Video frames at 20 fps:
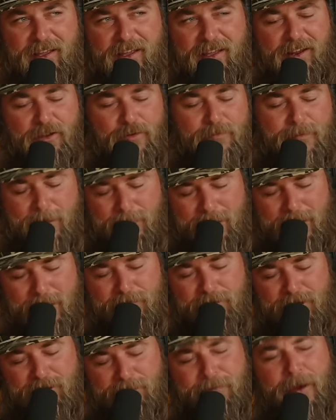you know maybe
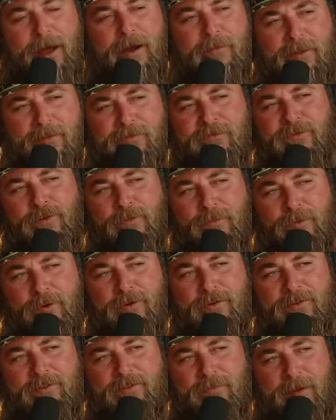up to the bottom of the
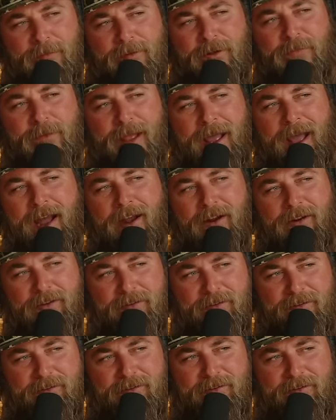floorboards maybe a little bit
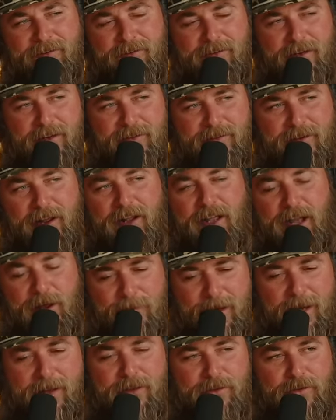higher so it's not
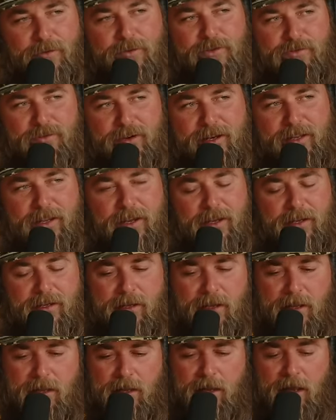coming in the doors or anything
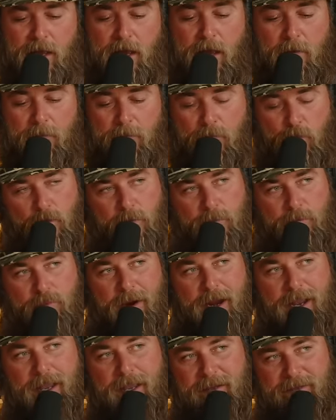but we're
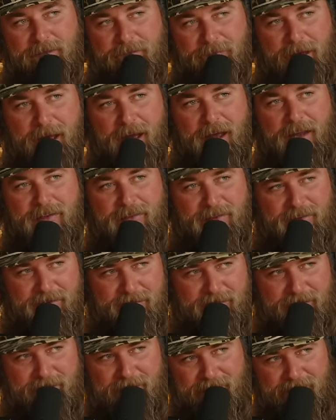breaking some ice
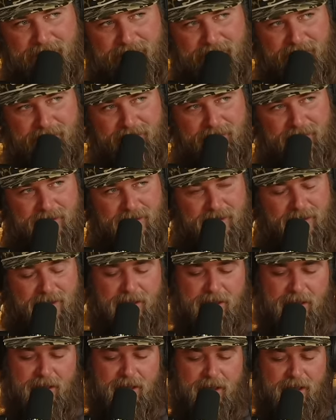
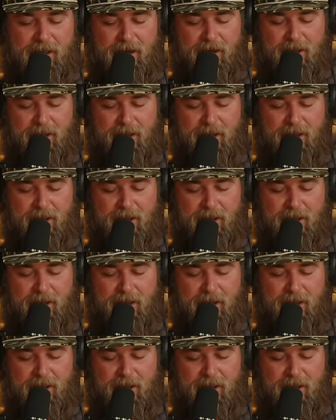and